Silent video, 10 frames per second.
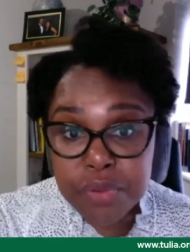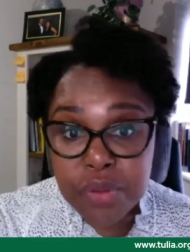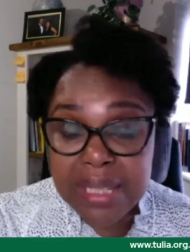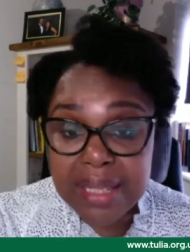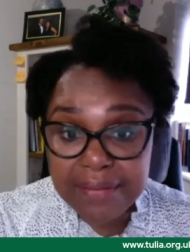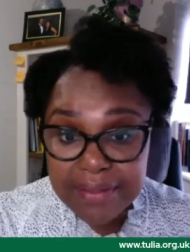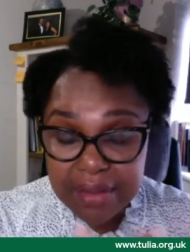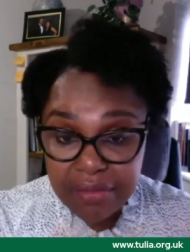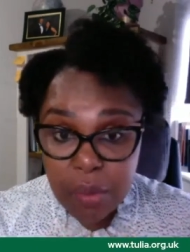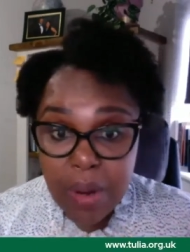give the
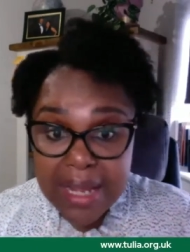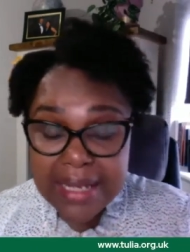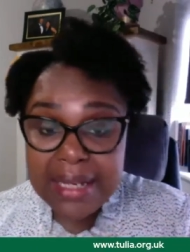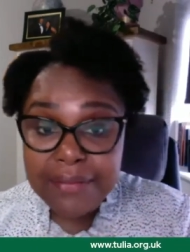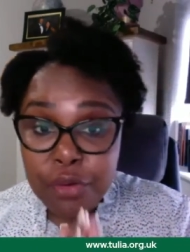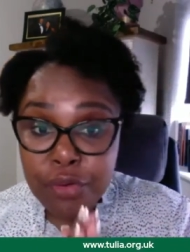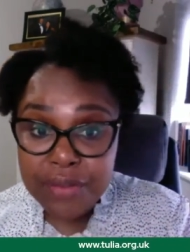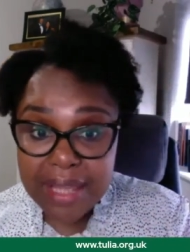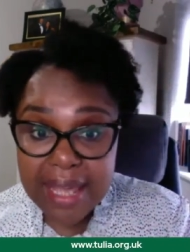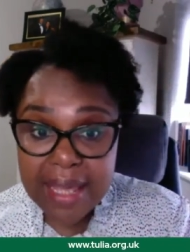required level of
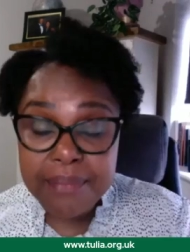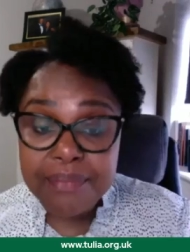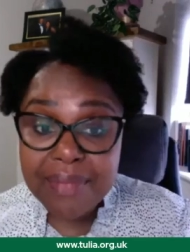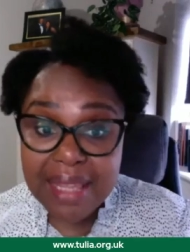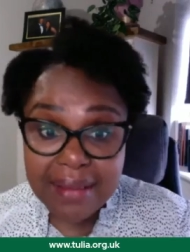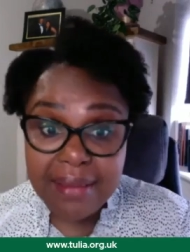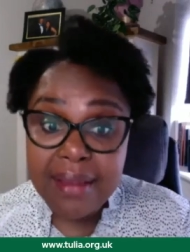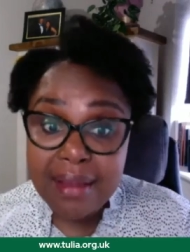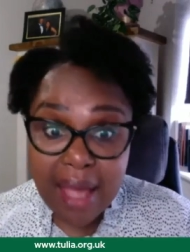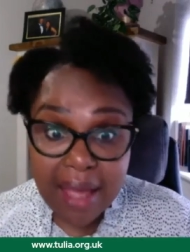care in
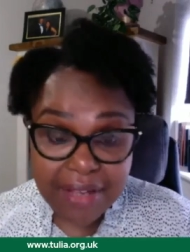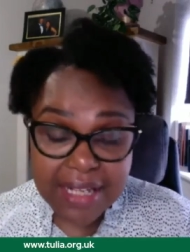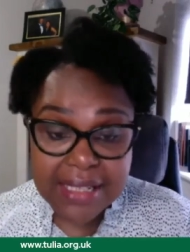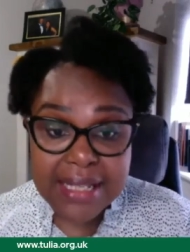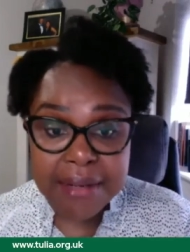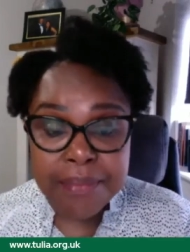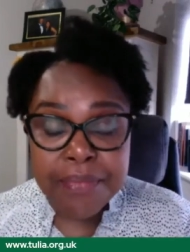Afghanistan.